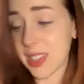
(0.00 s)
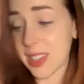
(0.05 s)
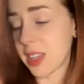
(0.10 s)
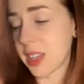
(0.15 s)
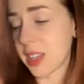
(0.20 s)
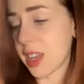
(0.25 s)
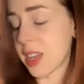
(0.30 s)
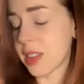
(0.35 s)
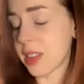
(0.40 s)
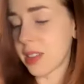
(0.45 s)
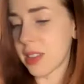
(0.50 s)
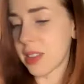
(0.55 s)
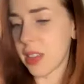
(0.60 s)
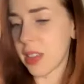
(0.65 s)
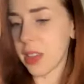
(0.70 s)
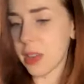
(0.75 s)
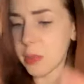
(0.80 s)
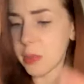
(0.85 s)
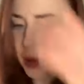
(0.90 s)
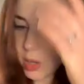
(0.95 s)
Like I
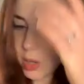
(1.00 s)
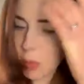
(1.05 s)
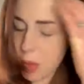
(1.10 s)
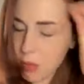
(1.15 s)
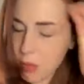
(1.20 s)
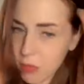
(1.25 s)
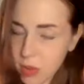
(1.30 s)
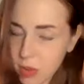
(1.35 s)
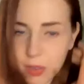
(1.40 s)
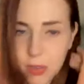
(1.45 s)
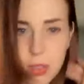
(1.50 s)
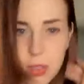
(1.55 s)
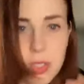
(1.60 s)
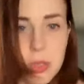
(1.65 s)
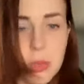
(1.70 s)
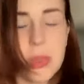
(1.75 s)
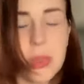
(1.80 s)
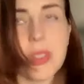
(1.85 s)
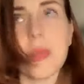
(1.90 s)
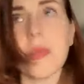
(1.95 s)
think one of my
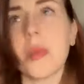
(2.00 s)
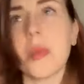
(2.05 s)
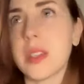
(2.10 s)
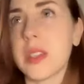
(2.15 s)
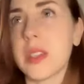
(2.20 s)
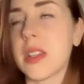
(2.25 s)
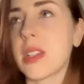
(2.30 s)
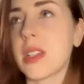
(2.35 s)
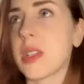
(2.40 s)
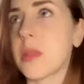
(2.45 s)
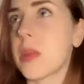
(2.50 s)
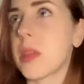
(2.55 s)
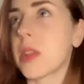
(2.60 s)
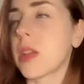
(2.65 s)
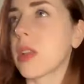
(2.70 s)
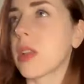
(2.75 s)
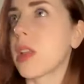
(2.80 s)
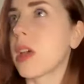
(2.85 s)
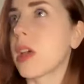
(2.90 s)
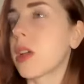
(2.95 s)
favorites was someone said to me,
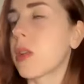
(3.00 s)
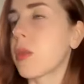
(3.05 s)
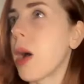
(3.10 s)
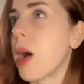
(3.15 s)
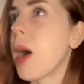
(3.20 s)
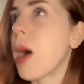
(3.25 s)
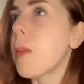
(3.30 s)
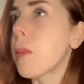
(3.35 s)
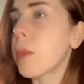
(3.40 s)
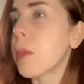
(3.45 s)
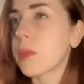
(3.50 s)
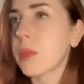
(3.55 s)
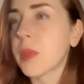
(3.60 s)
they're like, wow,